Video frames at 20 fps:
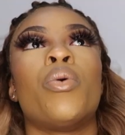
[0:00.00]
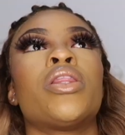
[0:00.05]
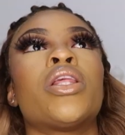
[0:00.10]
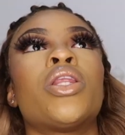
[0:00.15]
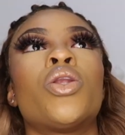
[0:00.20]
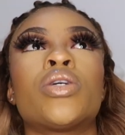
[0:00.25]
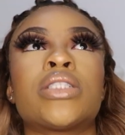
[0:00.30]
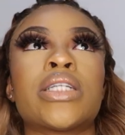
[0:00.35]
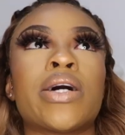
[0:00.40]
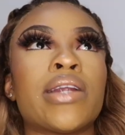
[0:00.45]
When
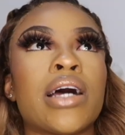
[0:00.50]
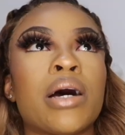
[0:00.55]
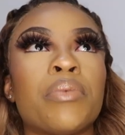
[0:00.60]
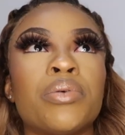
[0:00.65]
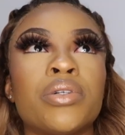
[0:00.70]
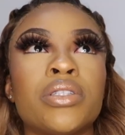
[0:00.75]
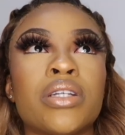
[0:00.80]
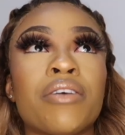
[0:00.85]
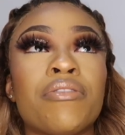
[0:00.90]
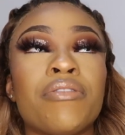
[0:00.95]
the lockdown
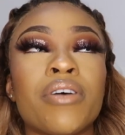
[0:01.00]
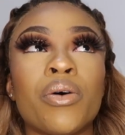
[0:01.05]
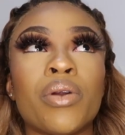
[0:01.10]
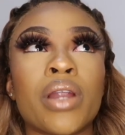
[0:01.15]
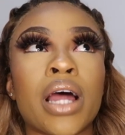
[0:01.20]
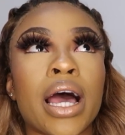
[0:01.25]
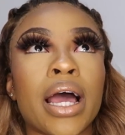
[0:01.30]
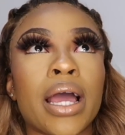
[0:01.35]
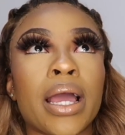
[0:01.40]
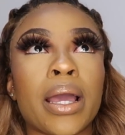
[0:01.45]
happened, I
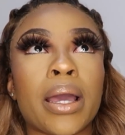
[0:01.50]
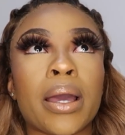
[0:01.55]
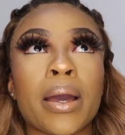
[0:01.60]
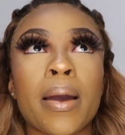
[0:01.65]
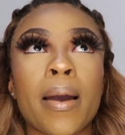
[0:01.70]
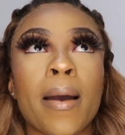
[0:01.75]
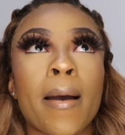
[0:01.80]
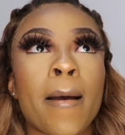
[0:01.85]
felt like